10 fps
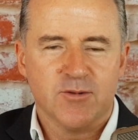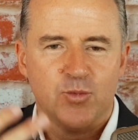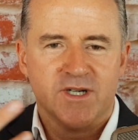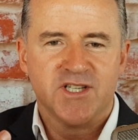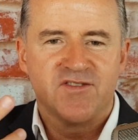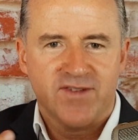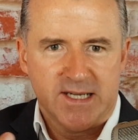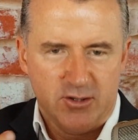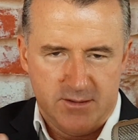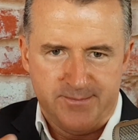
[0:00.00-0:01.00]
words
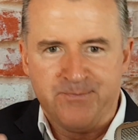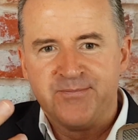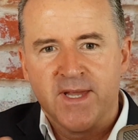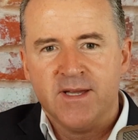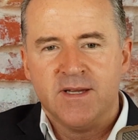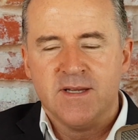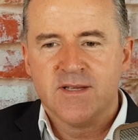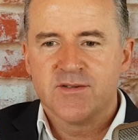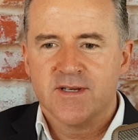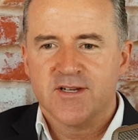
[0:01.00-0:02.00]
fail them.
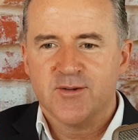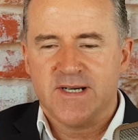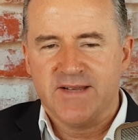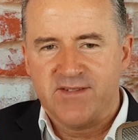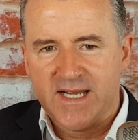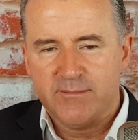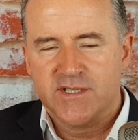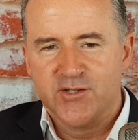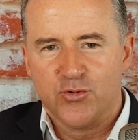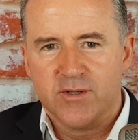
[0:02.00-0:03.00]
So I
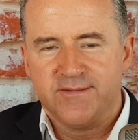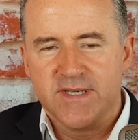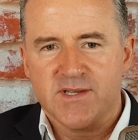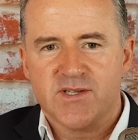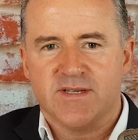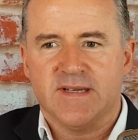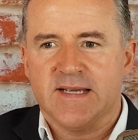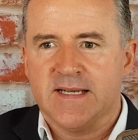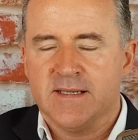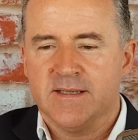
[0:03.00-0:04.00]
captured all of this
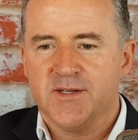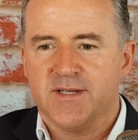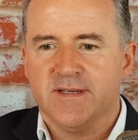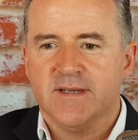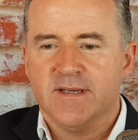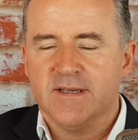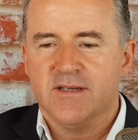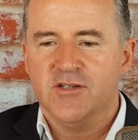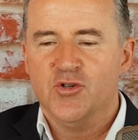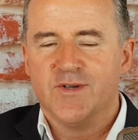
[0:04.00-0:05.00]
and
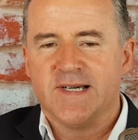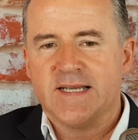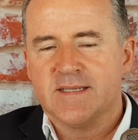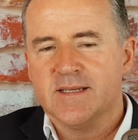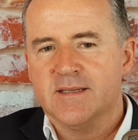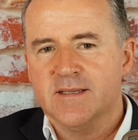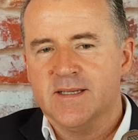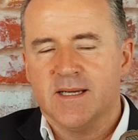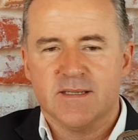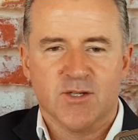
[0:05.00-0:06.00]
united
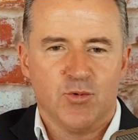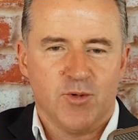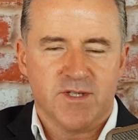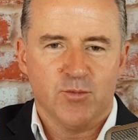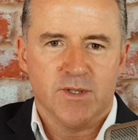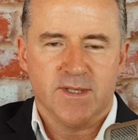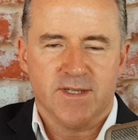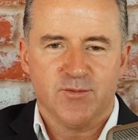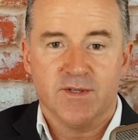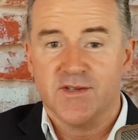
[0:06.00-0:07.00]
the underwater
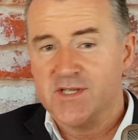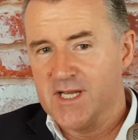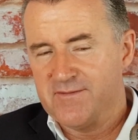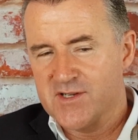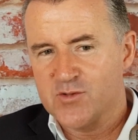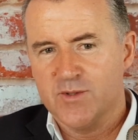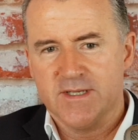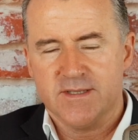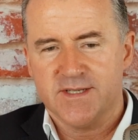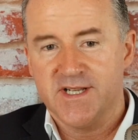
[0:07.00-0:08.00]
world with the surface
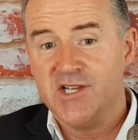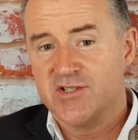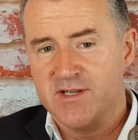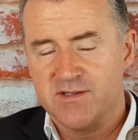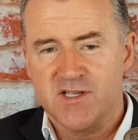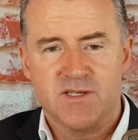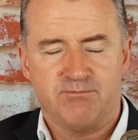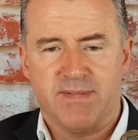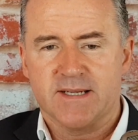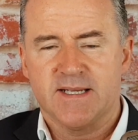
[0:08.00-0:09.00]
world, and each is as
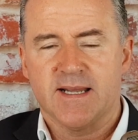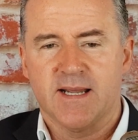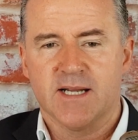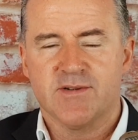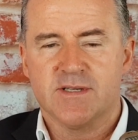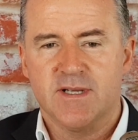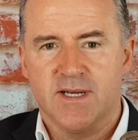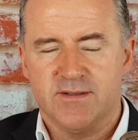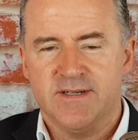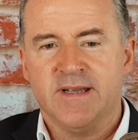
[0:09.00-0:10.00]
spectacular as the
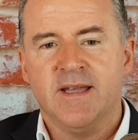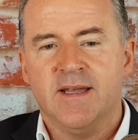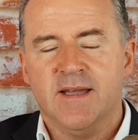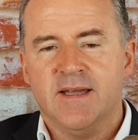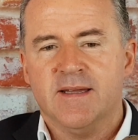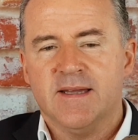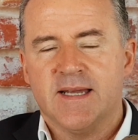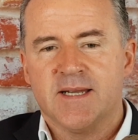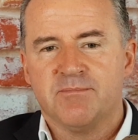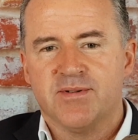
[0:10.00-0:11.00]
other,
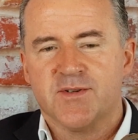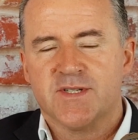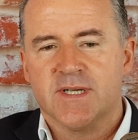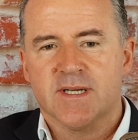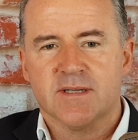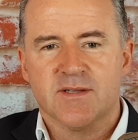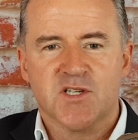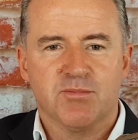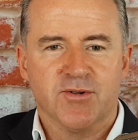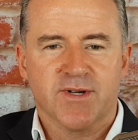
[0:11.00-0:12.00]
and put together this
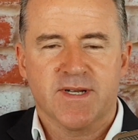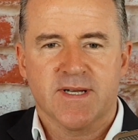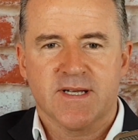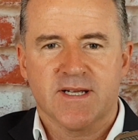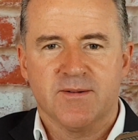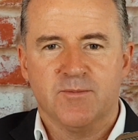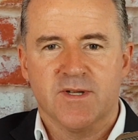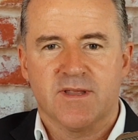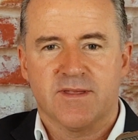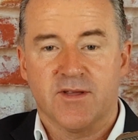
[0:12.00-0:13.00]
book
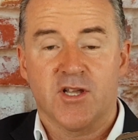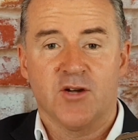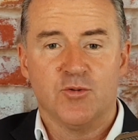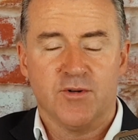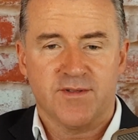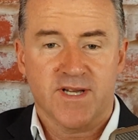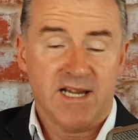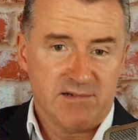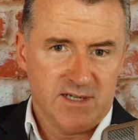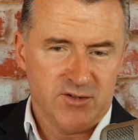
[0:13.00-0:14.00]
with the co-author
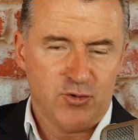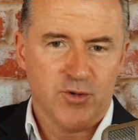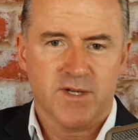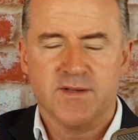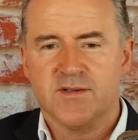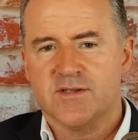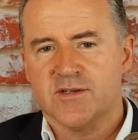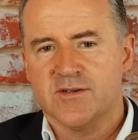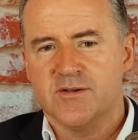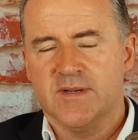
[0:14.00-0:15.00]
Caroline Hawkins,
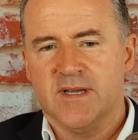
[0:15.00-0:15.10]
who